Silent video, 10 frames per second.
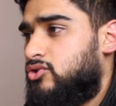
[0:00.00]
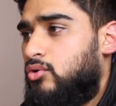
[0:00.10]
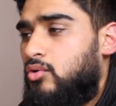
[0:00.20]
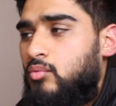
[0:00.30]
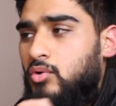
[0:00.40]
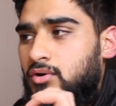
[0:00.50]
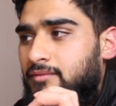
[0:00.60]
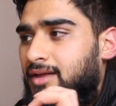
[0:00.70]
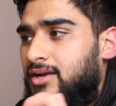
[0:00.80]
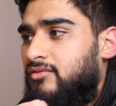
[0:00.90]
to reward
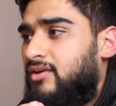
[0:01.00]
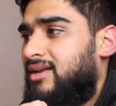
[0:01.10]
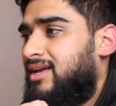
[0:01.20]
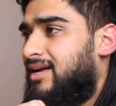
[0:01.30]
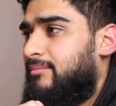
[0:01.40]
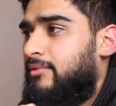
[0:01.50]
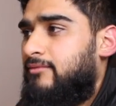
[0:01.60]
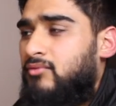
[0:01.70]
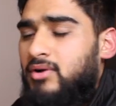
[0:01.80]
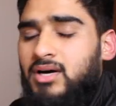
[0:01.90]
of that trade, and
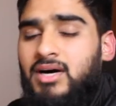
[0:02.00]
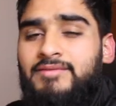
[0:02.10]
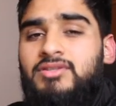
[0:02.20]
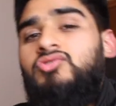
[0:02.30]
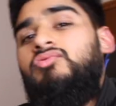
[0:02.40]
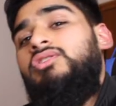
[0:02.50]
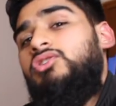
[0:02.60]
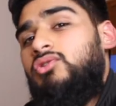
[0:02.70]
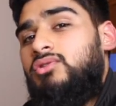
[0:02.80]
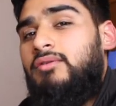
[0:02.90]
before and after
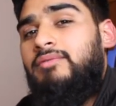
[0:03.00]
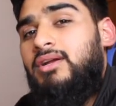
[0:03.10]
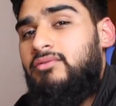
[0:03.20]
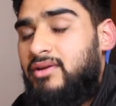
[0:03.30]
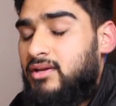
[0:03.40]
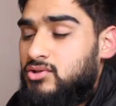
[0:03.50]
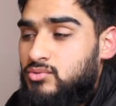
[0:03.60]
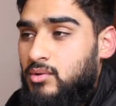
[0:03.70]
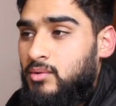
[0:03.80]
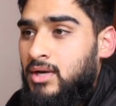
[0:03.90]
screenshots of that trade as
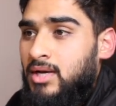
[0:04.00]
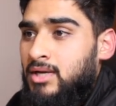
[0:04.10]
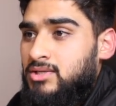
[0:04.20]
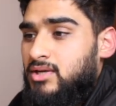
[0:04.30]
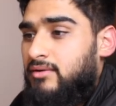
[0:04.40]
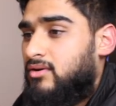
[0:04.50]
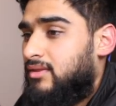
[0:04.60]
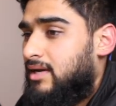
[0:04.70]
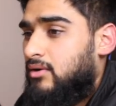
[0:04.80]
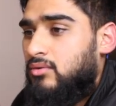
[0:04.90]
well. So I've
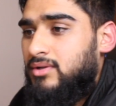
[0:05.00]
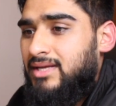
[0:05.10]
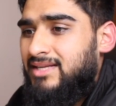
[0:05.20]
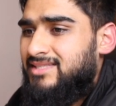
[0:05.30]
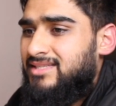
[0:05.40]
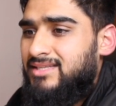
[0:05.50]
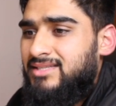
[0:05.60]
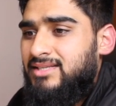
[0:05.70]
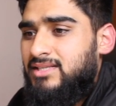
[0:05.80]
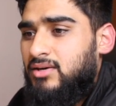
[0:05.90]
got that all there listed in
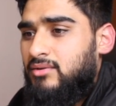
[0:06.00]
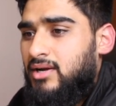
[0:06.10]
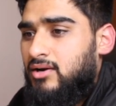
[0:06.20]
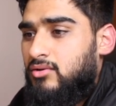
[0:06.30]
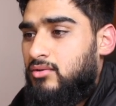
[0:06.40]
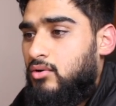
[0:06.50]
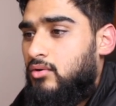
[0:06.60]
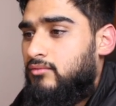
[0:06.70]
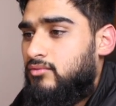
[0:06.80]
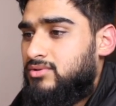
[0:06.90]
detail. Then I've got the
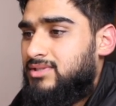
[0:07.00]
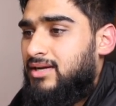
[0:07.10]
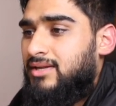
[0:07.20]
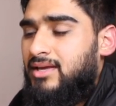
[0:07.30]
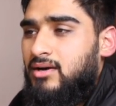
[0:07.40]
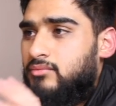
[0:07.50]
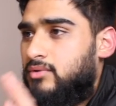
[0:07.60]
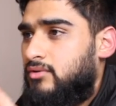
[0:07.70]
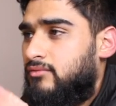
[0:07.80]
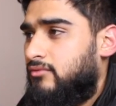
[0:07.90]
overalls down here. I'll
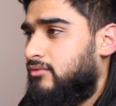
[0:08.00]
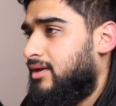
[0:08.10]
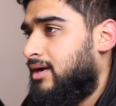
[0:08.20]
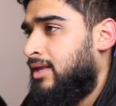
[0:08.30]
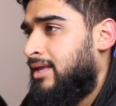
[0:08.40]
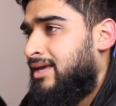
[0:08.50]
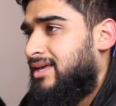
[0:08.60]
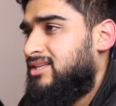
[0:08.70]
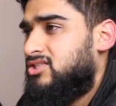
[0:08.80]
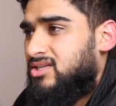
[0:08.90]
run you through that
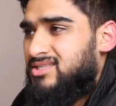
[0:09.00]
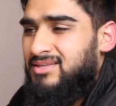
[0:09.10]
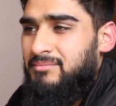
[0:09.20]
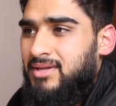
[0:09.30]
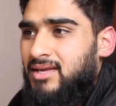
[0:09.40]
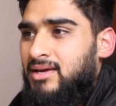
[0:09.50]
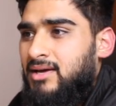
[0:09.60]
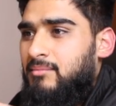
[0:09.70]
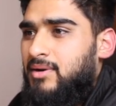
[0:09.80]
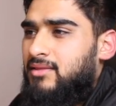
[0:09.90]
in just a minute,
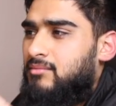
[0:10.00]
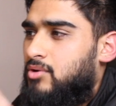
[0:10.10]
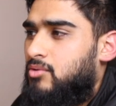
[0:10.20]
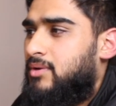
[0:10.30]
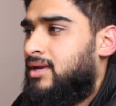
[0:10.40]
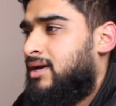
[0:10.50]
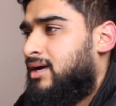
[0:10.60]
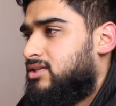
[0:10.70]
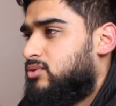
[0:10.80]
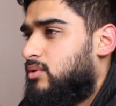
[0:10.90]
but at the moment I
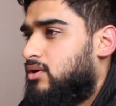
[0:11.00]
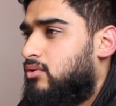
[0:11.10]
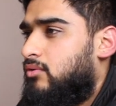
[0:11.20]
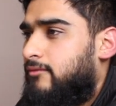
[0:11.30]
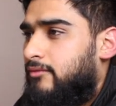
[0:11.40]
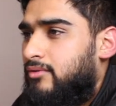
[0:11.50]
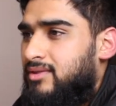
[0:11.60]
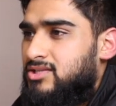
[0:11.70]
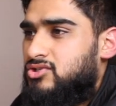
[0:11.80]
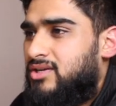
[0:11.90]
just want to go through
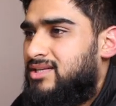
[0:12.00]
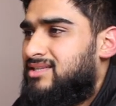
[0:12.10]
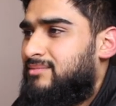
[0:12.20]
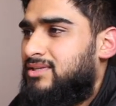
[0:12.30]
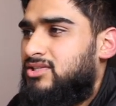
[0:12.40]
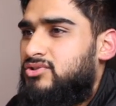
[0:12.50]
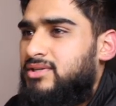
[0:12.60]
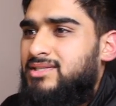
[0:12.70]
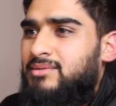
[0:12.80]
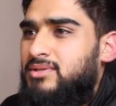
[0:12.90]
these trades, some of these
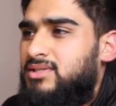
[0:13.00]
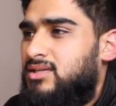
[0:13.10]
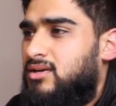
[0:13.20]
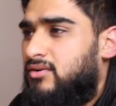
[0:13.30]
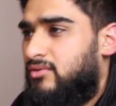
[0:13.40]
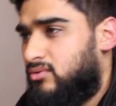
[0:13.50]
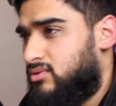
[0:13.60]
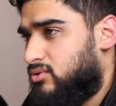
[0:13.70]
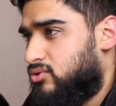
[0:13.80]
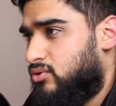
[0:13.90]

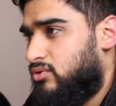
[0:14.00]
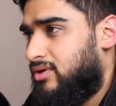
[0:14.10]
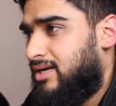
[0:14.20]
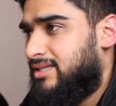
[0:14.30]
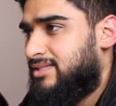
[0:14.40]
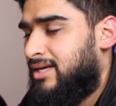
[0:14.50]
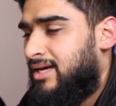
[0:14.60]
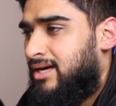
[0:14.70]
scenarios. I'll show you guys